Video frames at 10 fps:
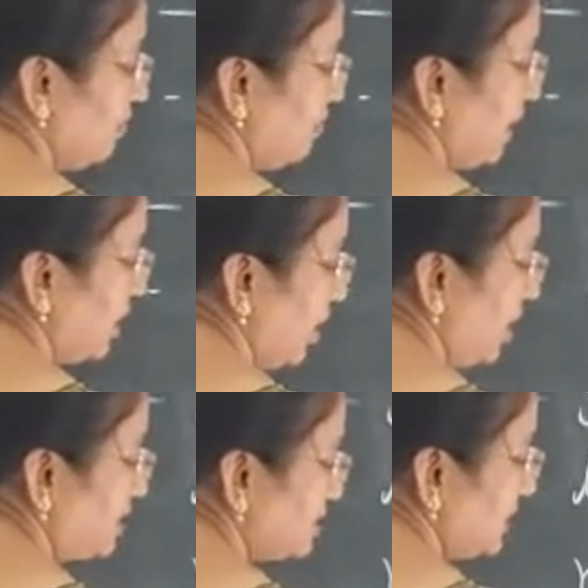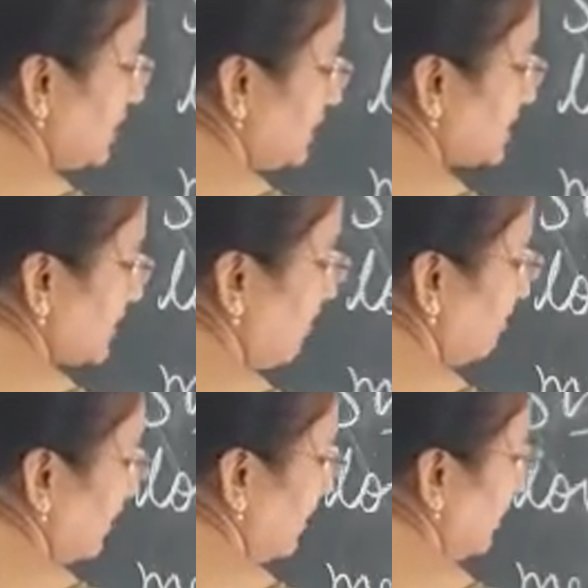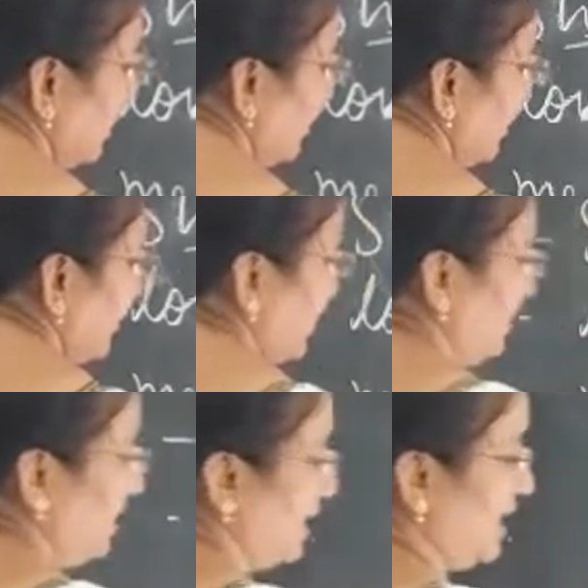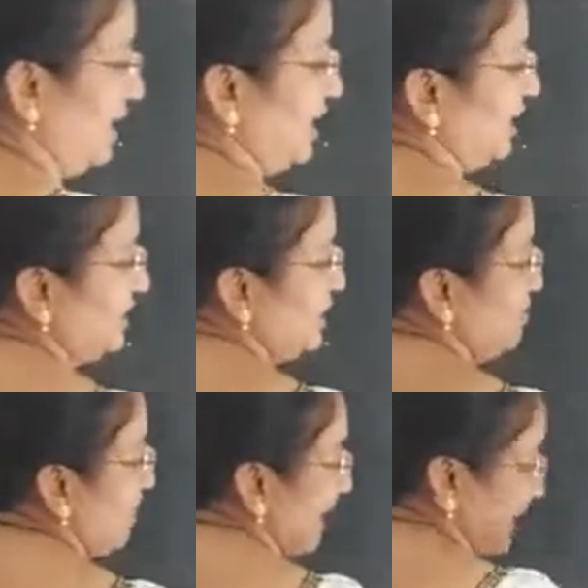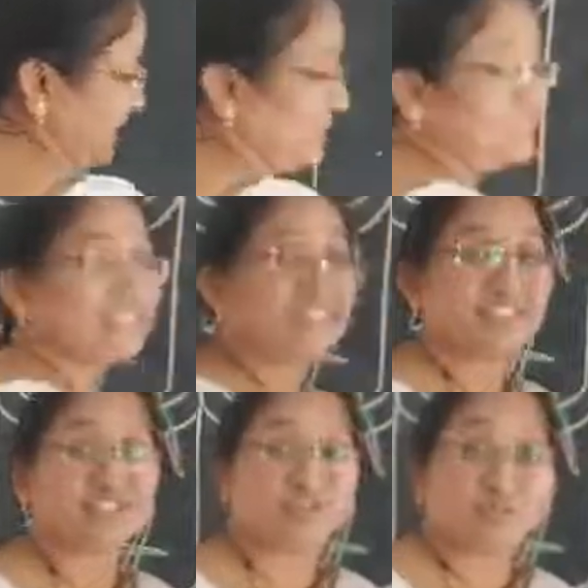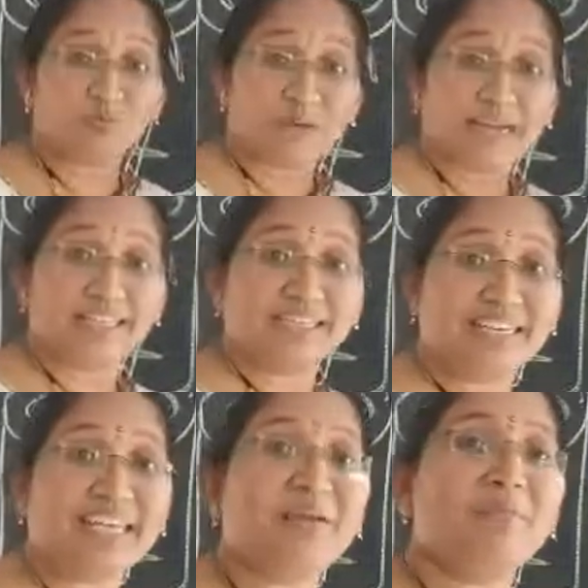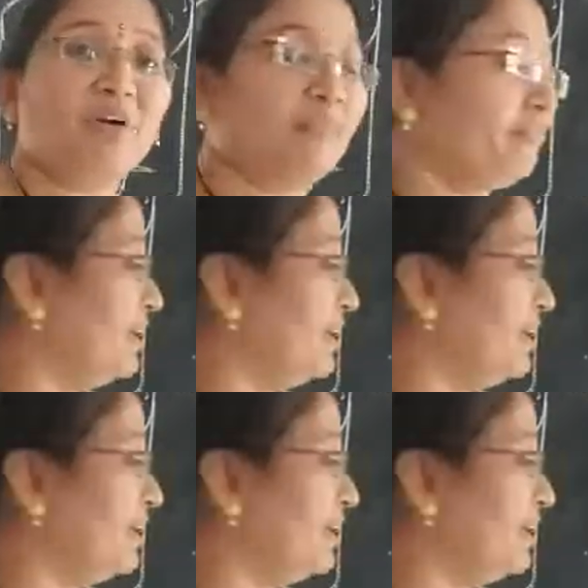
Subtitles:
Because he discovered the magnets by the name of